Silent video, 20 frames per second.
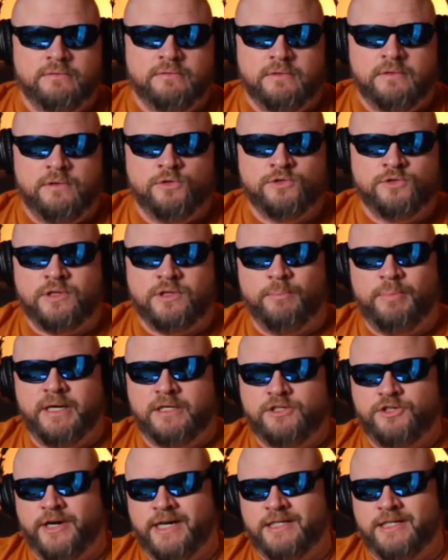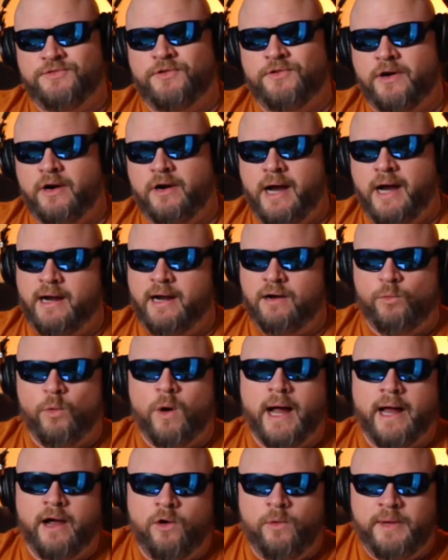who's the big transfer out of
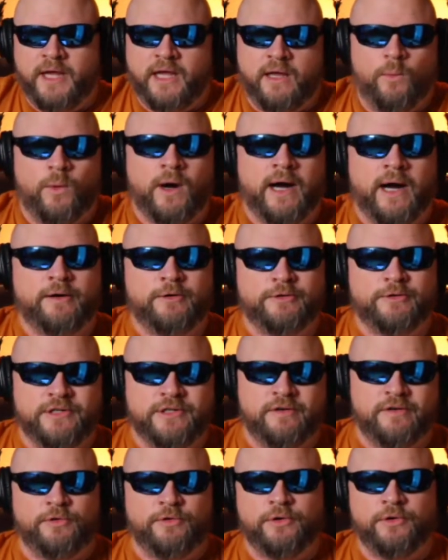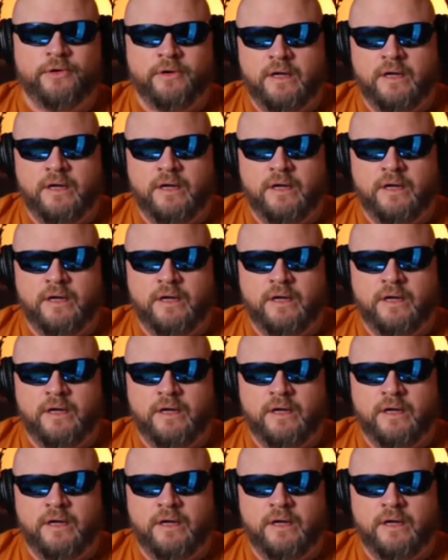Wyoming at wide receiver,